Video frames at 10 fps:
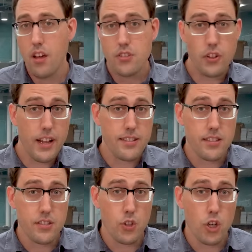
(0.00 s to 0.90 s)
So that's
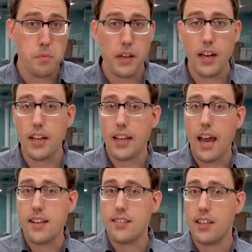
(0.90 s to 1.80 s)
the story behind
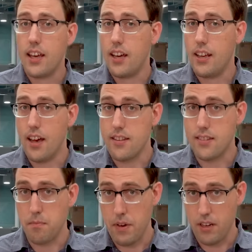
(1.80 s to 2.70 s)
casting ant
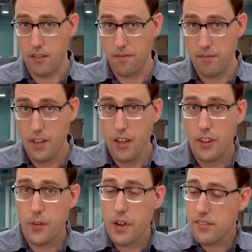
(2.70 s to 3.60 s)
nests in metal.
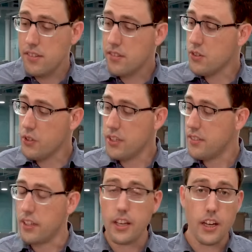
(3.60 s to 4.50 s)
The rest of the story is
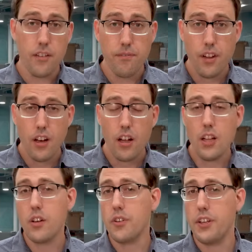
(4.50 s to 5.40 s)
in here,
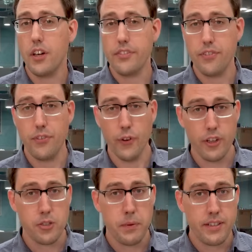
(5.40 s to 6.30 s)
along with the over
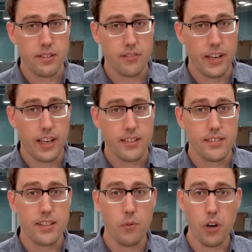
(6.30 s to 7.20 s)
40 species of
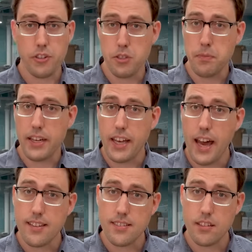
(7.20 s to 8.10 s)
ants that Walters made
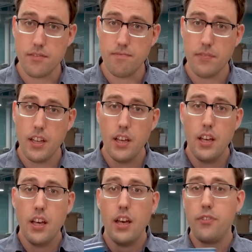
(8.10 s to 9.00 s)
casts of.
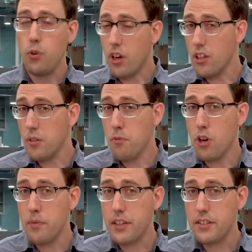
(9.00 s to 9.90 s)
If you want to learn
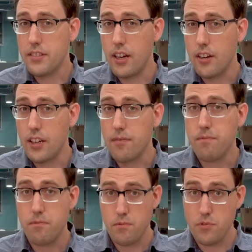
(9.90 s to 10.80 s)
more about this area,
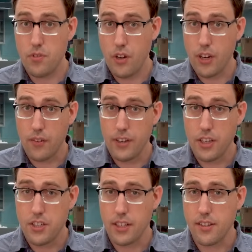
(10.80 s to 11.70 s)
I recommend
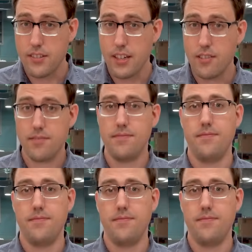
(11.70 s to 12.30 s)
you check this out.